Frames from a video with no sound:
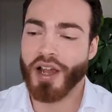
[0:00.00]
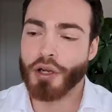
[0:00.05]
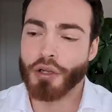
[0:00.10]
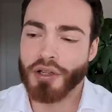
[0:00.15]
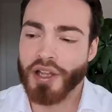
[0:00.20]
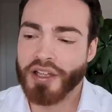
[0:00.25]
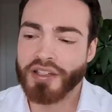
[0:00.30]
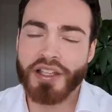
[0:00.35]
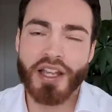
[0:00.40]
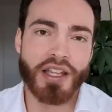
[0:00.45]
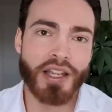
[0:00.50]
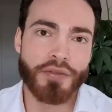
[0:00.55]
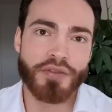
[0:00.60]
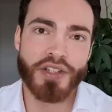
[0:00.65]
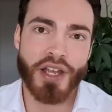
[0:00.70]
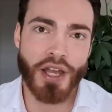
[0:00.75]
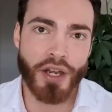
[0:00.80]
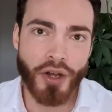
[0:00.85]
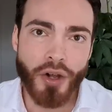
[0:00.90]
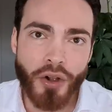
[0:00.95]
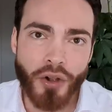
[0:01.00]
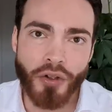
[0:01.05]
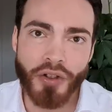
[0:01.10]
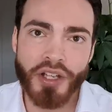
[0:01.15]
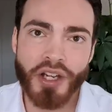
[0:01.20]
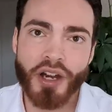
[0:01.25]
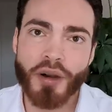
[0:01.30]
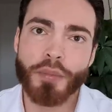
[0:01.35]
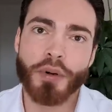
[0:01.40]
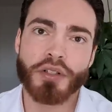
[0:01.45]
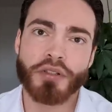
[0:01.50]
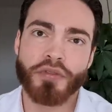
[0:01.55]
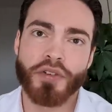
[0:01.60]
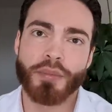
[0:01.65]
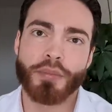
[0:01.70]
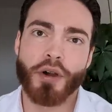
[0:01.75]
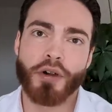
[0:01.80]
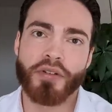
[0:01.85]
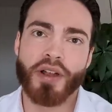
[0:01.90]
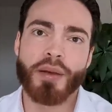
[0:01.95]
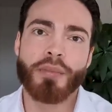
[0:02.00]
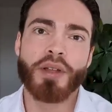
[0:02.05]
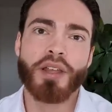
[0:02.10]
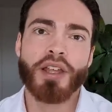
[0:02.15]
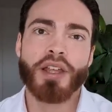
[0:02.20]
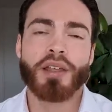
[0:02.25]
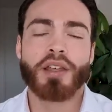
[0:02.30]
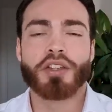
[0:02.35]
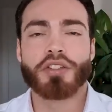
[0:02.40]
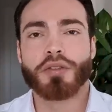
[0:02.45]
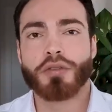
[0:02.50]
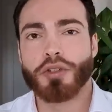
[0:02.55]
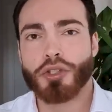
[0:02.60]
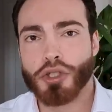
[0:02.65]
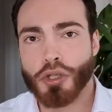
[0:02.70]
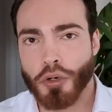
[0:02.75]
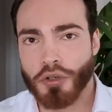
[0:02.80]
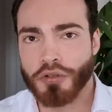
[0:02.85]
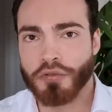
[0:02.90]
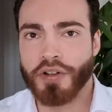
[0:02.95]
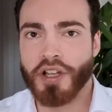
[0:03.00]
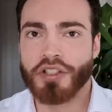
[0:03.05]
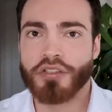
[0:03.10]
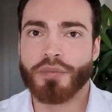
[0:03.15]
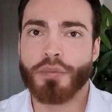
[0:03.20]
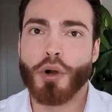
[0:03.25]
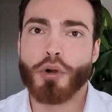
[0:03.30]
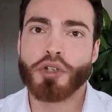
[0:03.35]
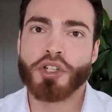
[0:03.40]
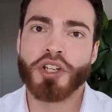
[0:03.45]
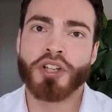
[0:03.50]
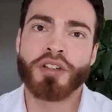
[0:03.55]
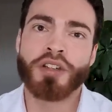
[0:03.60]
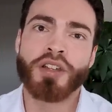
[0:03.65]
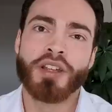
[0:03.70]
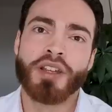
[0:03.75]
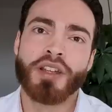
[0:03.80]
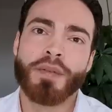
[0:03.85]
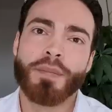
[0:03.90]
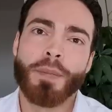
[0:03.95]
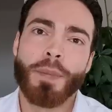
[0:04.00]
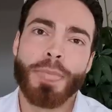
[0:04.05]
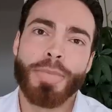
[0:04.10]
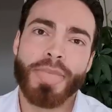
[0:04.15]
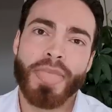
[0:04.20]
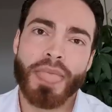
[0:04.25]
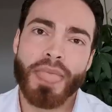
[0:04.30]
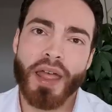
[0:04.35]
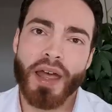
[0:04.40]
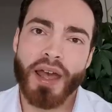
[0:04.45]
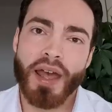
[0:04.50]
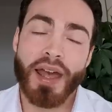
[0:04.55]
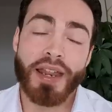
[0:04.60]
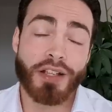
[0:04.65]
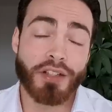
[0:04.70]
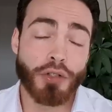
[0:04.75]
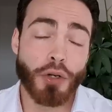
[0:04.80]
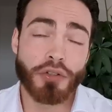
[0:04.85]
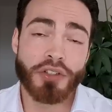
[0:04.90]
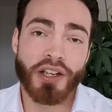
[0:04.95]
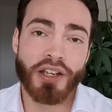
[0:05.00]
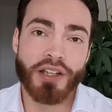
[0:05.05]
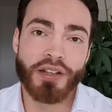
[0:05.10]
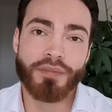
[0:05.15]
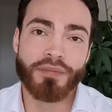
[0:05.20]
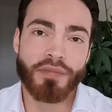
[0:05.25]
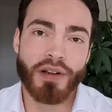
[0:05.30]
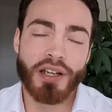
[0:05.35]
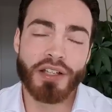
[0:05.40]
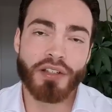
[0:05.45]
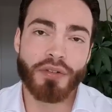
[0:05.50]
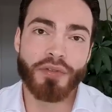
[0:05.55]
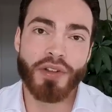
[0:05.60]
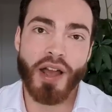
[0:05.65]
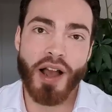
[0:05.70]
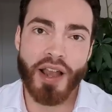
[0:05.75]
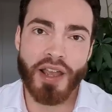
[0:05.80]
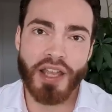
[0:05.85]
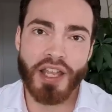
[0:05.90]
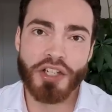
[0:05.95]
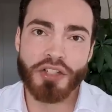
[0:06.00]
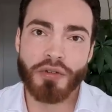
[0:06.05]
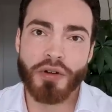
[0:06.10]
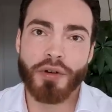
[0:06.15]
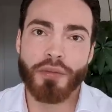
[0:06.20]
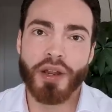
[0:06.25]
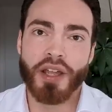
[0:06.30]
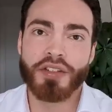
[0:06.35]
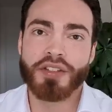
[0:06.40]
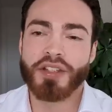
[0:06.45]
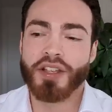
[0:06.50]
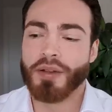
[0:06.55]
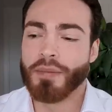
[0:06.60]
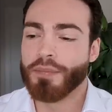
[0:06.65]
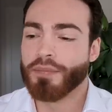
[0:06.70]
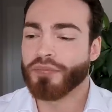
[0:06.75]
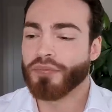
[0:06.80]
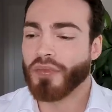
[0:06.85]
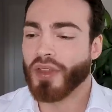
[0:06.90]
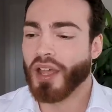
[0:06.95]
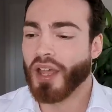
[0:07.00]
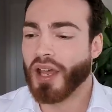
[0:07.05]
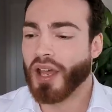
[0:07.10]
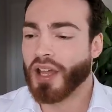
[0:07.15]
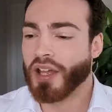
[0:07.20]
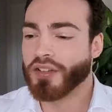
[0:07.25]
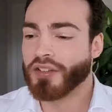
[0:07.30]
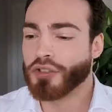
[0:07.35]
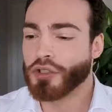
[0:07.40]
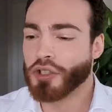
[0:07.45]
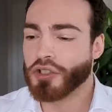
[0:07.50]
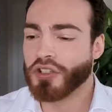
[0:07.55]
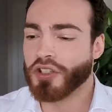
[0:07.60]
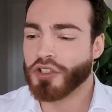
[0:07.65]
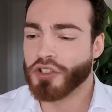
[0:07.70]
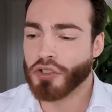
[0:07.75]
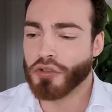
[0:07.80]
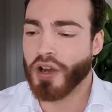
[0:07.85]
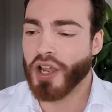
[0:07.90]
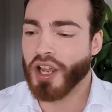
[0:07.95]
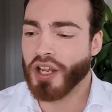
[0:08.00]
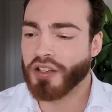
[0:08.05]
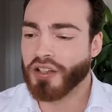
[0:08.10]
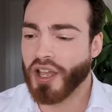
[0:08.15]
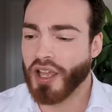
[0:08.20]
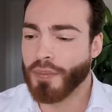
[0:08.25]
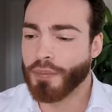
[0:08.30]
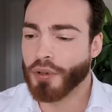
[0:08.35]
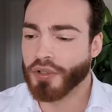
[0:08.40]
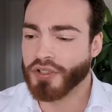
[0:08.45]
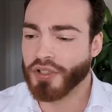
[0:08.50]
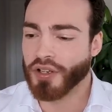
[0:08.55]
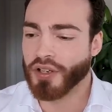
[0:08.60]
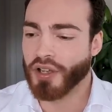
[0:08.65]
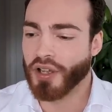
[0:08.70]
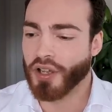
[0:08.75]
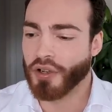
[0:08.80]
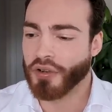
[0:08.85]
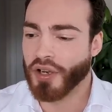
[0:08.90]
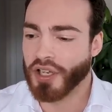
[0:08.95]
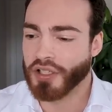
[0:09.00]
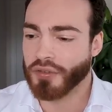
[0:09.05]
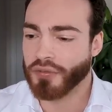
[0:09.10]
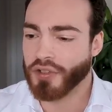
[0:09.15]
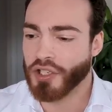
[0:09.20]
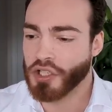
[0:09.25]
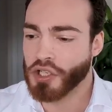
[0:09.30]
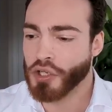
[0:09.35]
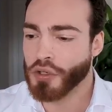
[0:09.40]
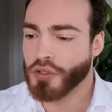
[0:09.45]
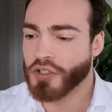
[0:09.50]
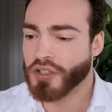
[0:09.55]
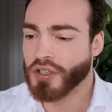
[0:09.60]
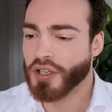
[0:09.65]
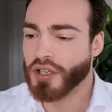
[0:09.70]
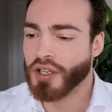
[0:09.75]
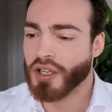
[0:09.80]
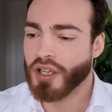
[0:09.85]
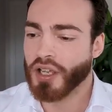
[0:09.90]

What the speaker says: I don't like deadlifts at all in a hypertrophy program because of the shortened range of motion, the anecdotally relatively high injury risk, and just the strain they put on the connective tissues.